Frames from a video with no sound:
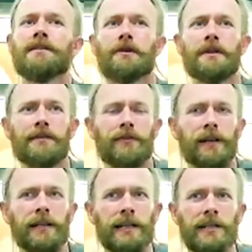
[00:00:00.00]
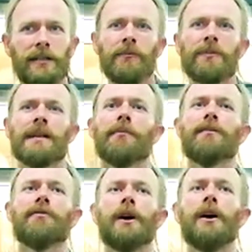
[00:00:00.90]
source of radiation that was coming
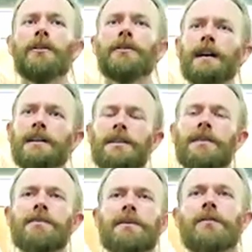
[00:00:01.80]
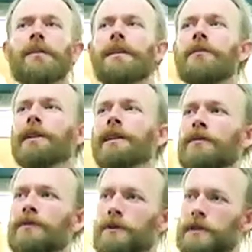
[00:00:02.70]
from all directions, which really
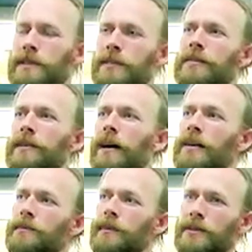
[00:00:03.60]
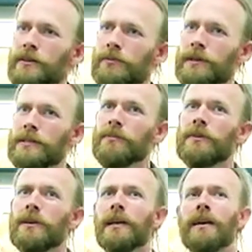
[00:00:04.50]
reinforced this cosmological
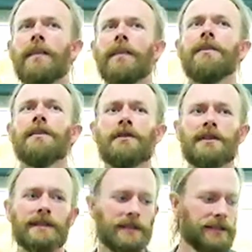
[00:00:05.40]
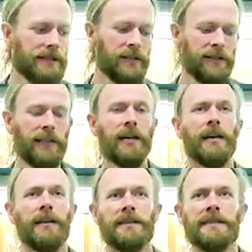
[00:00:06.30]
principle that the universe is essentially
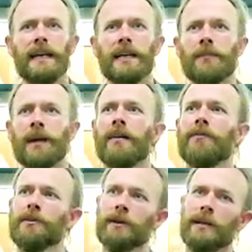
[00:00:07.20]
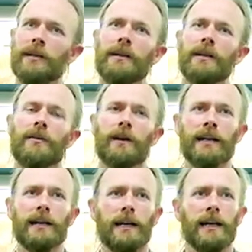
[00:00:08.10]
the same everywhere,
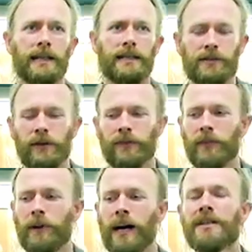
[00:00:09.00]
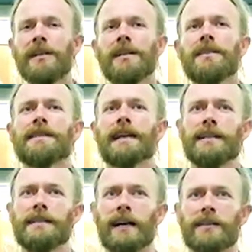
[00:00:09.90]
right? It's sort of homogeneous and
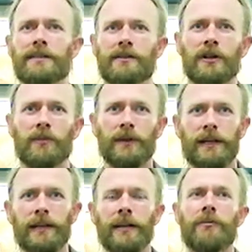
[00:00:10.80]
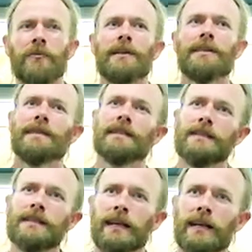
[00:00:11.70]
it's isotropic. In other words,
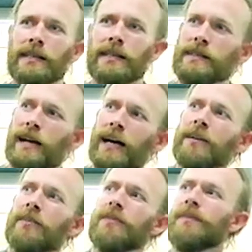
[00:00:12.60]
it's kind of